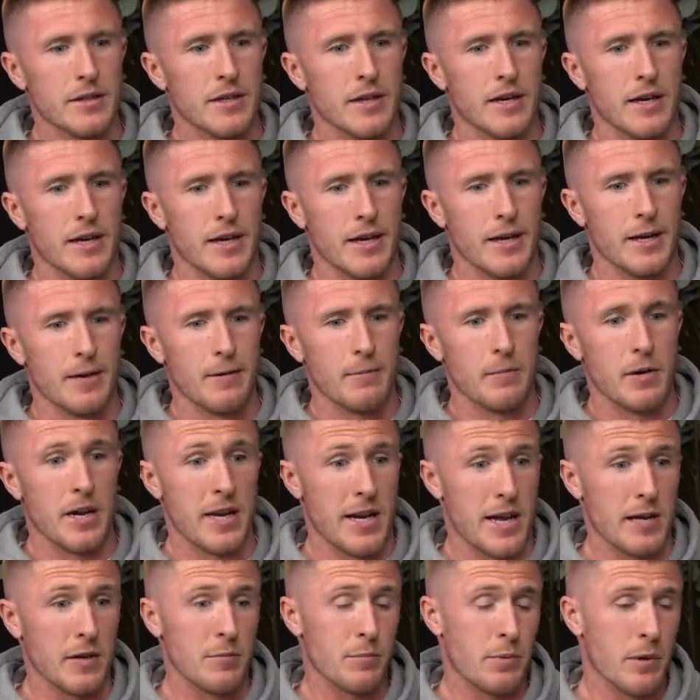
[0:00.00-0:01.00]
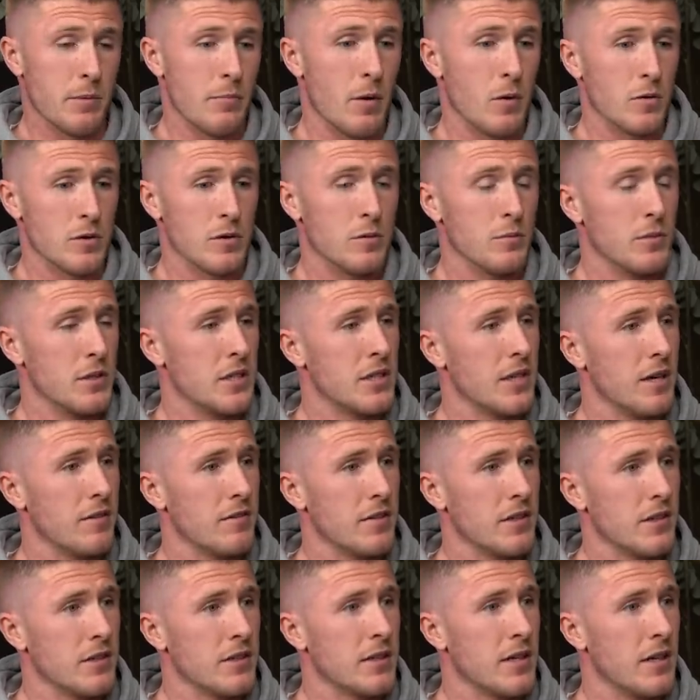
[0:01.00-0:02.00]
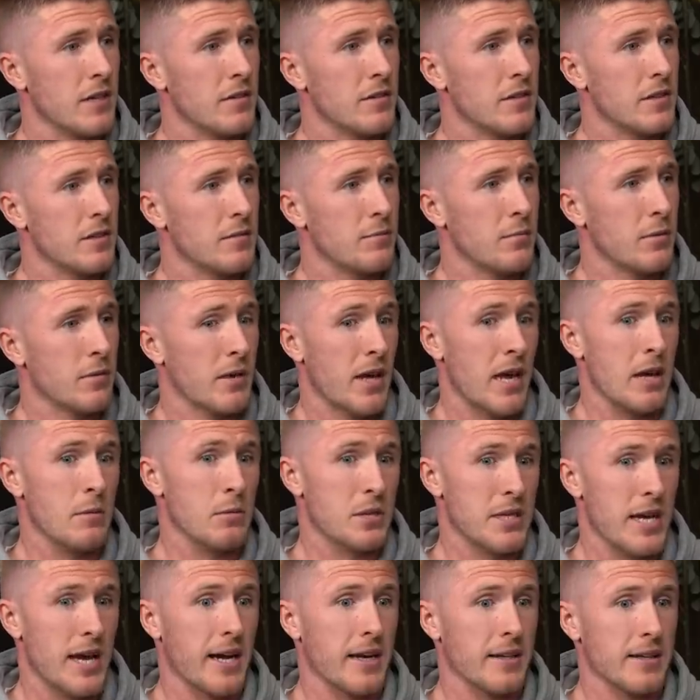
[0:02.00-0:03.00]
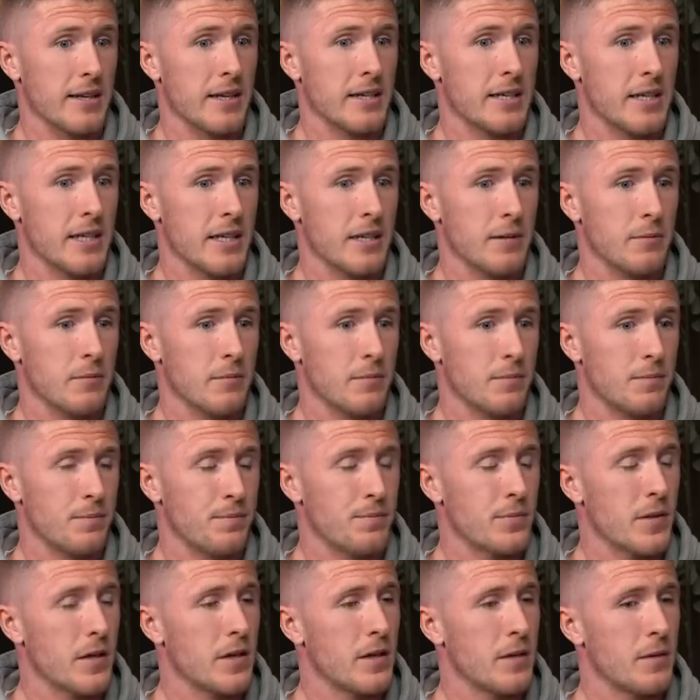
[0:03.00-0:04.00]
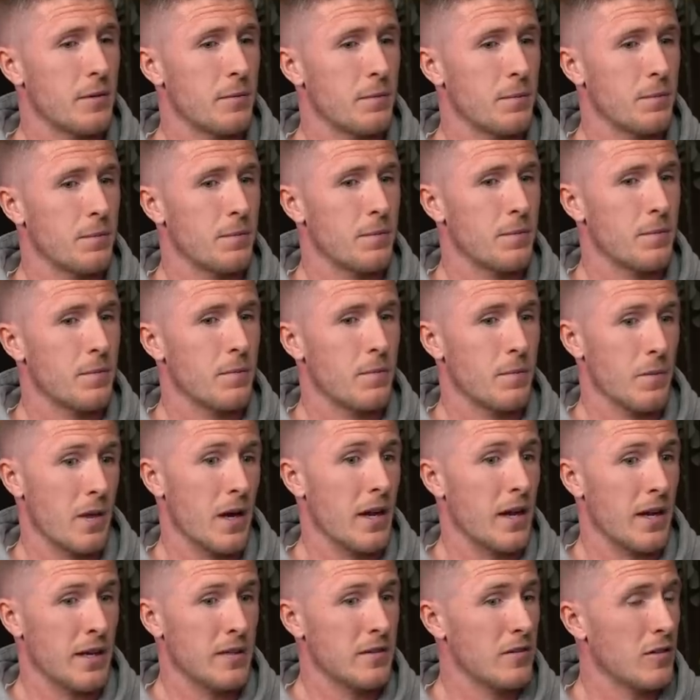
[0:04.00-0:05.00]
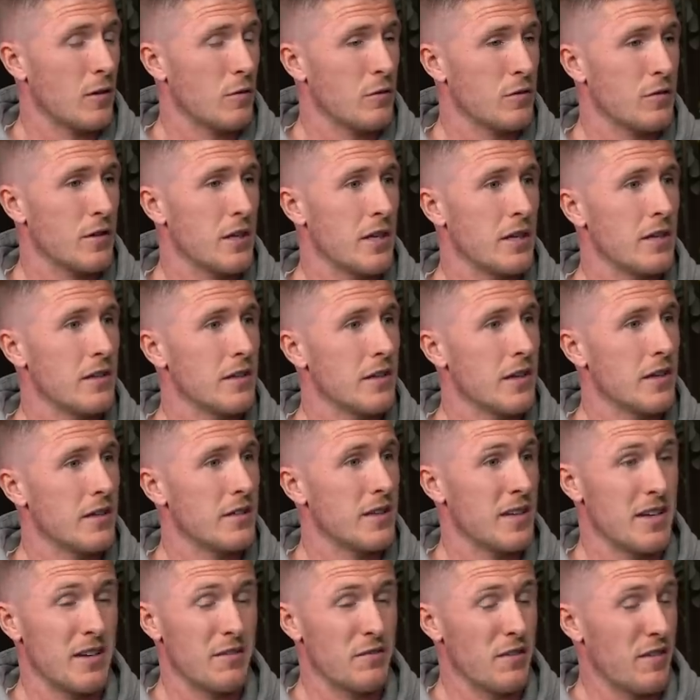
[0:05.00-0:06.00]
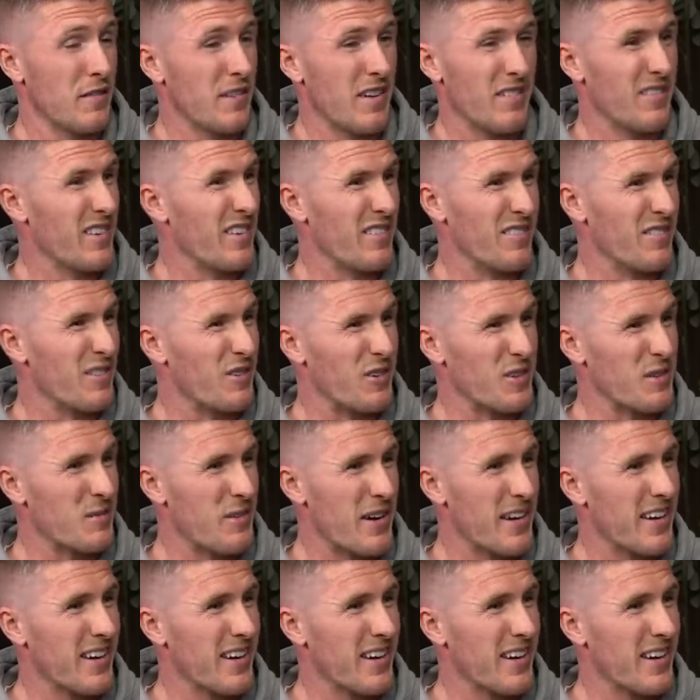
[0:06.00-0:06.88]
And then promoted with Sheffield, and came second that year. Lads, all three, I've never even thought about it